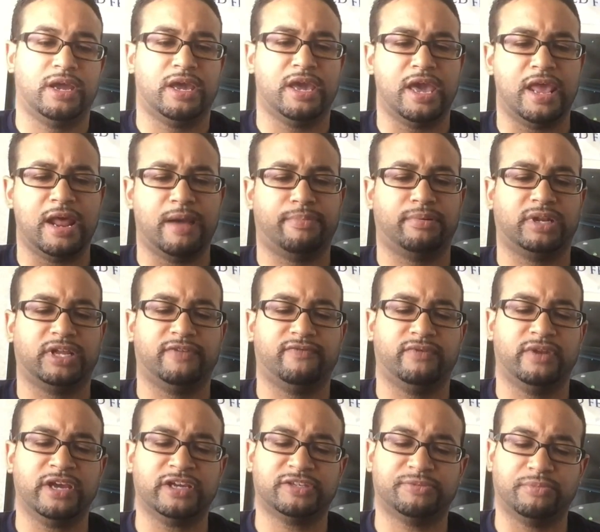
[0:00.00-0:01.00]
And I believe
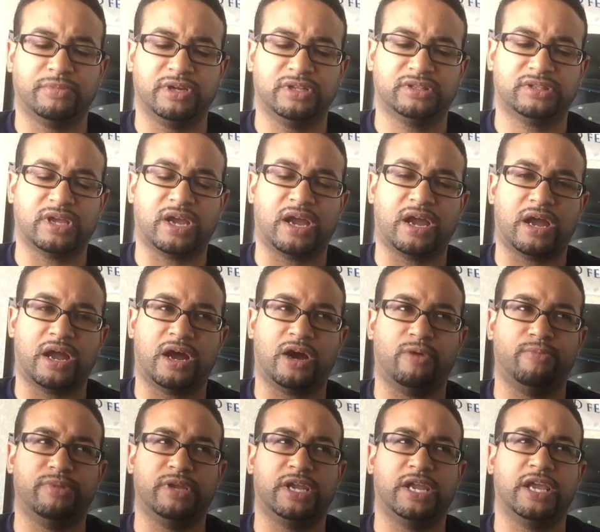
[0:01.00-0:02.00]
next month
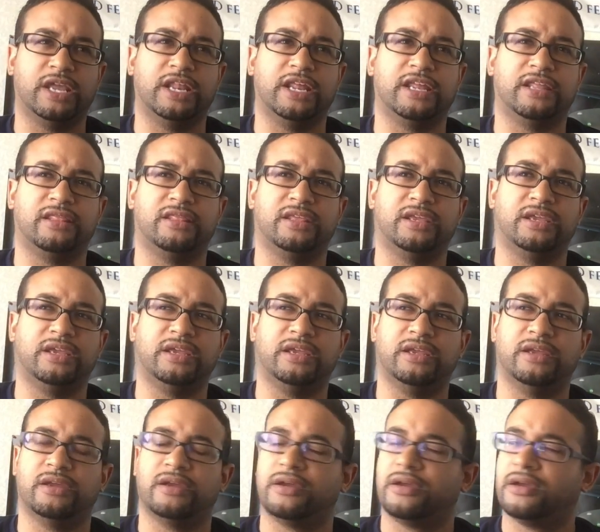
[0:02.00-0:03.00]
I'll be getting the